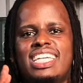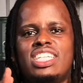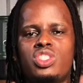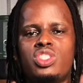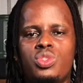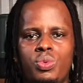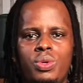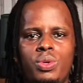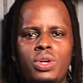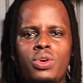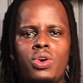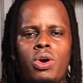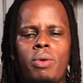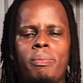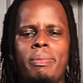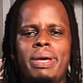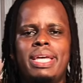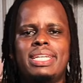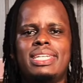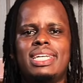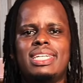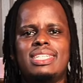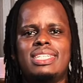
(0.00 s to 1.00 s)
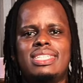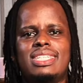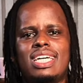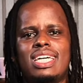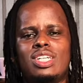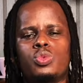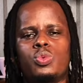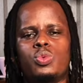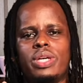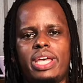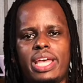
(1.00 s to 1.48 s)
it's recommended
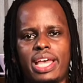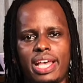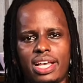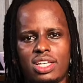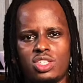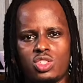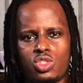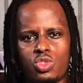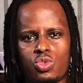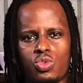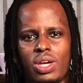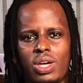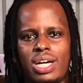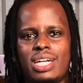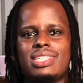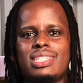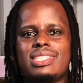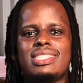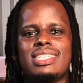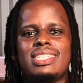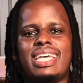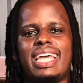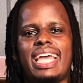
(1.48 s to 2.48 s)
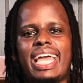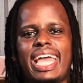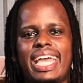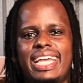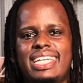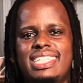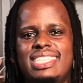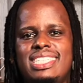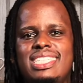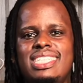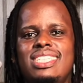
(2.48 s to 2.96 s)
that we extract
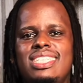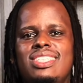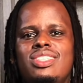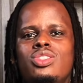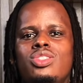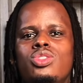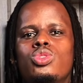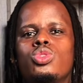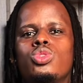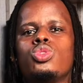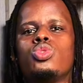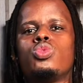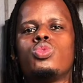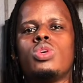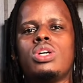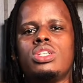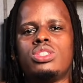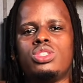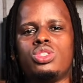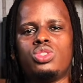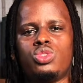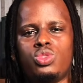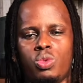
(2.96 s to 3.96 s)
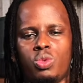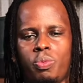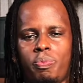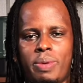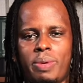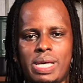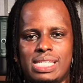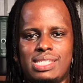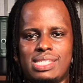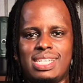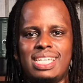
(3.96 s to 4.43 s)
18 to
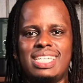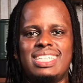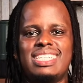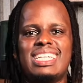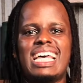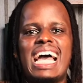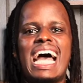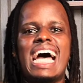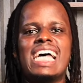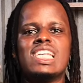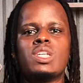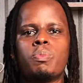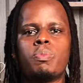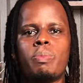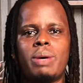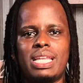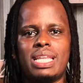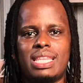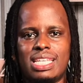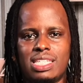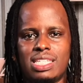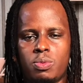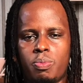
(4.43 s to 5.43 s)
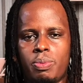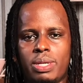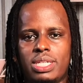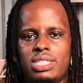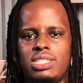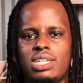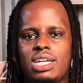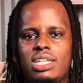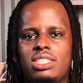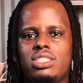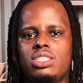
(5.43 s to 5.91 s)
22% as per the
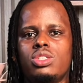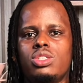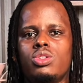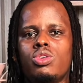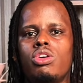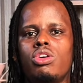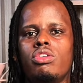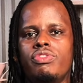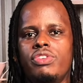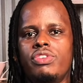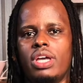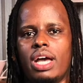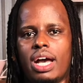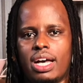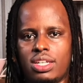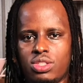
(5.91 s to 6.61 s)
Specialty Coffee